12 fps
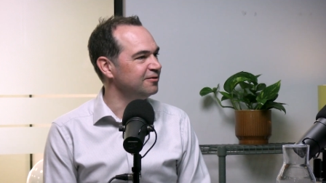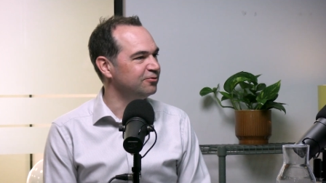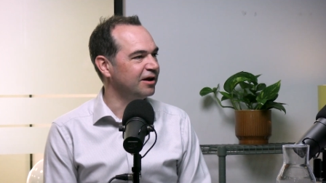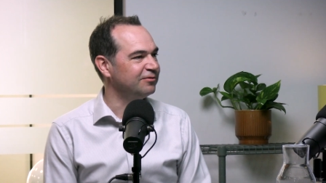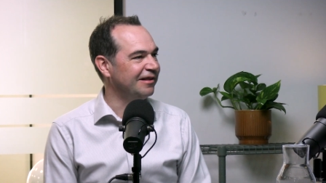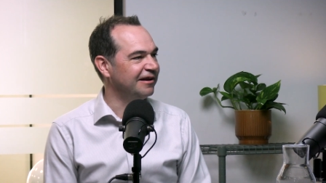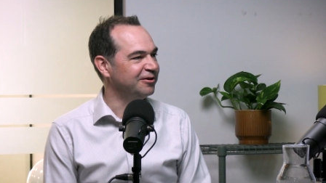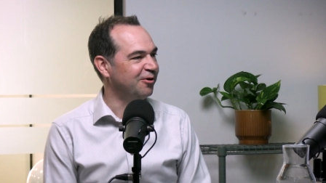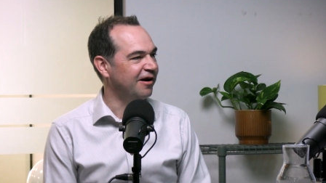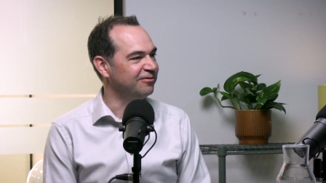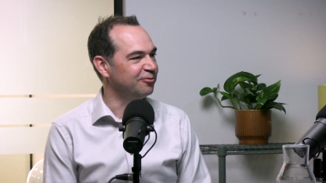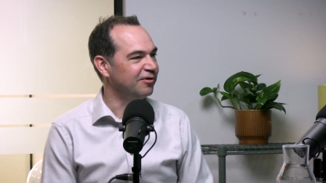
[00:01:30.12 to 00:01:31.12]
You sound like you
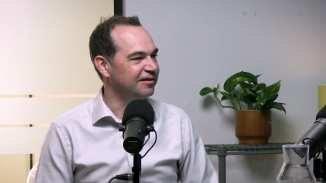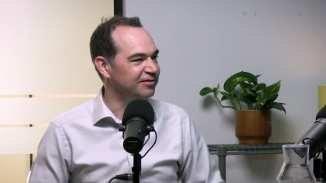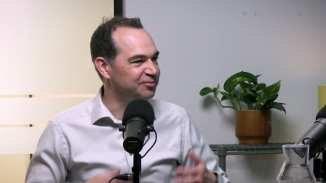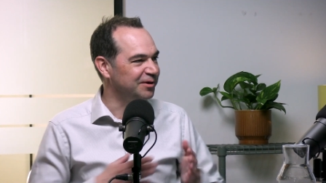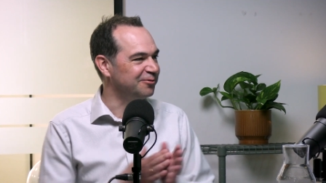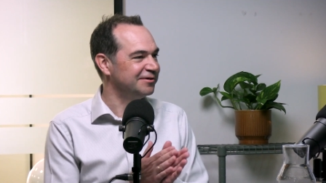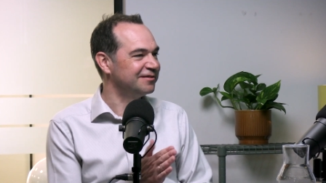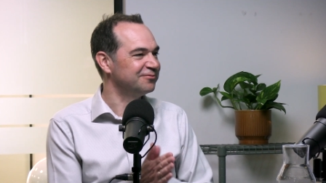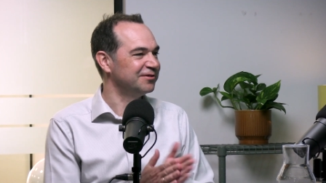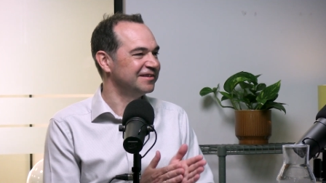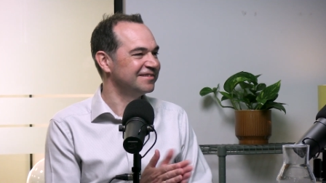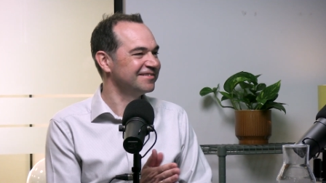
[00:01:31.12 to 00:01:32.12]
have the right experience
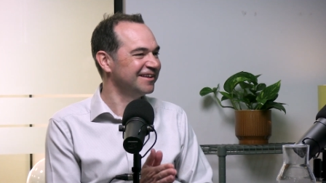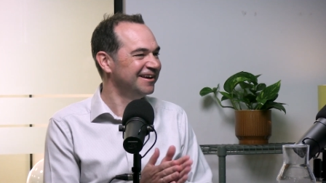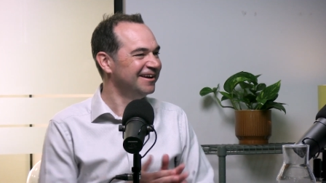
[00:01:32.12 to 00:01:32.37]
for this.